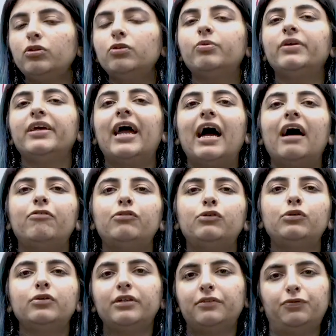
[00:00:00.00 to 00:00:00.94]
we have
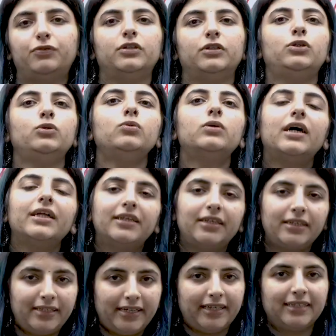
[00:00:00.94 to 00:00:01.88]
to refer to other
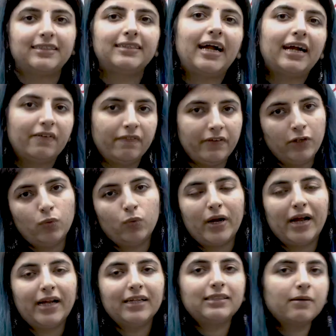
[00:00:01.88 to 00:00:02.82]
texts that we know
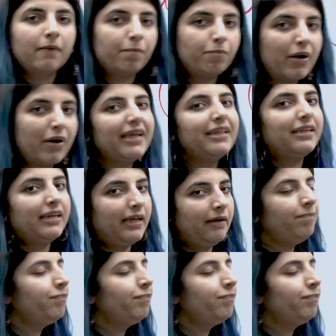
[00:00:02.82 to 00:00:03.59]
as by the name